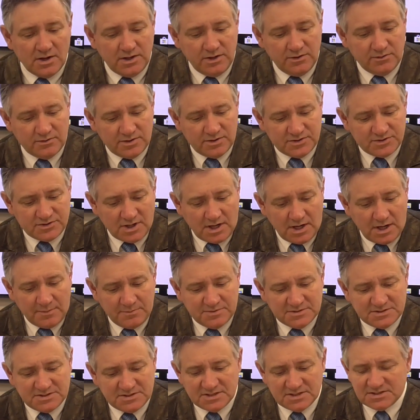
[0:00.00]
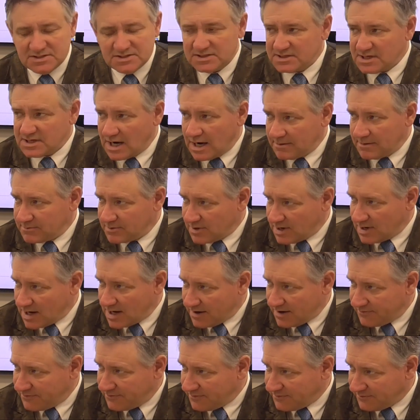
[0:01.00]
You're going to draw a position time
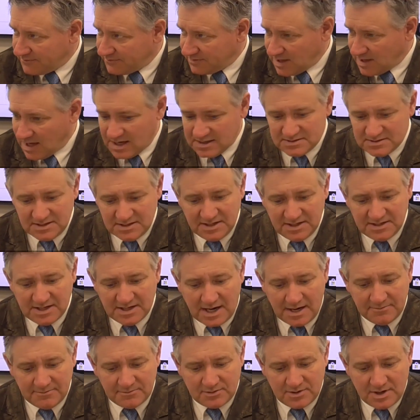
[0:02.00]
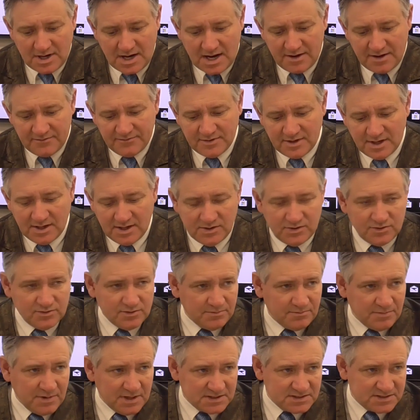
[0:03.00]
graph, velocity time graph, and do
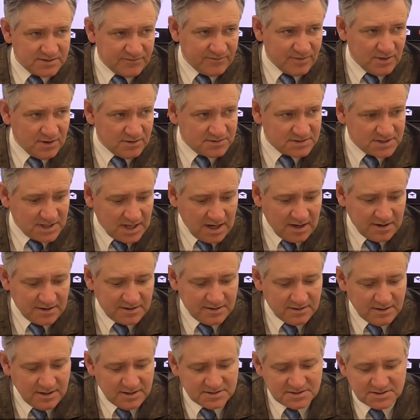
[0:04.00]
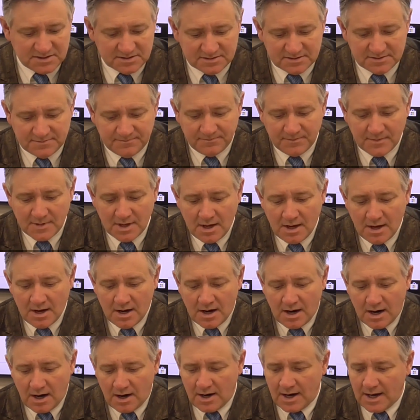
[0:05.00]
a bunch of those calculations.
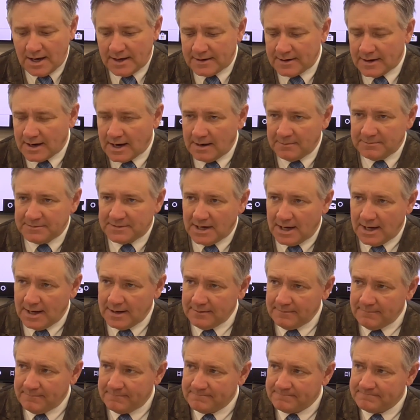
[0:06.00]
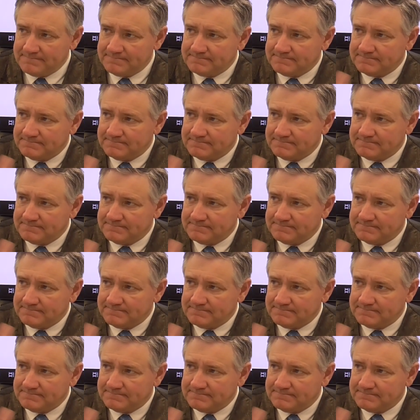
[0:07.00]
All right, I'm done.